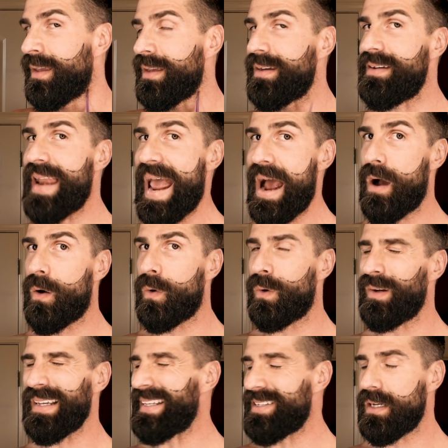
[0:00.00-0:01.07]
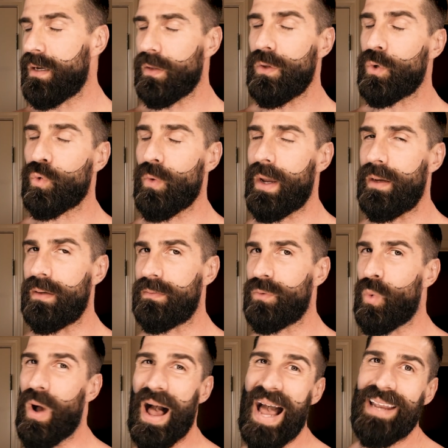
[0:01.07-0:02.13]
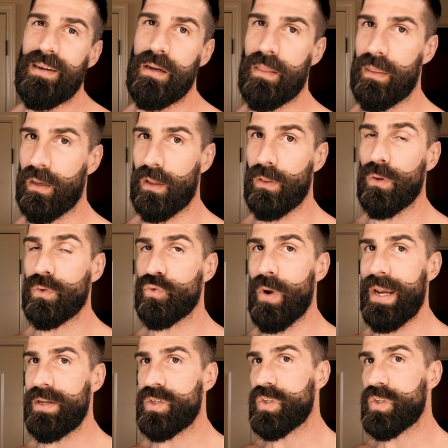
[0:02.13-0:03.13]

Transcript: Now, it didn't look right. Well, I didn't think it looked right.